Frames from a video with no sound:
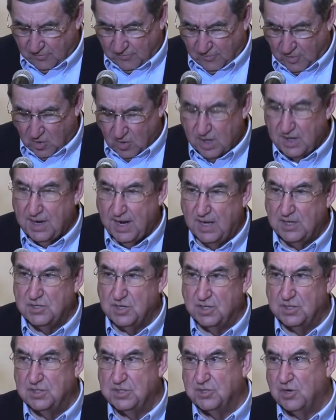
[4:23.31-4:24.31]
foreign
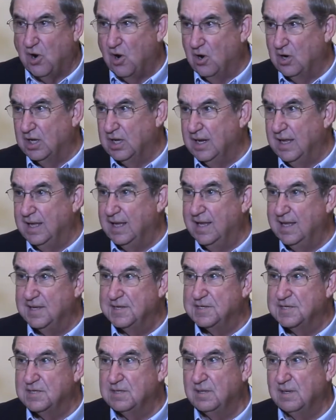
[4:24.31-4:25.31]
nations targeting
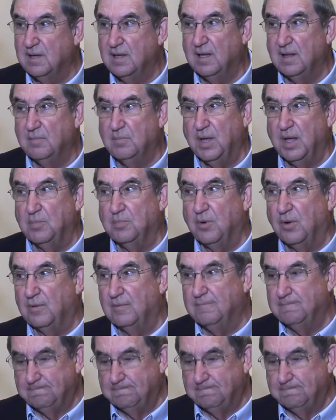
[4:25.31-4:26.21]
his people.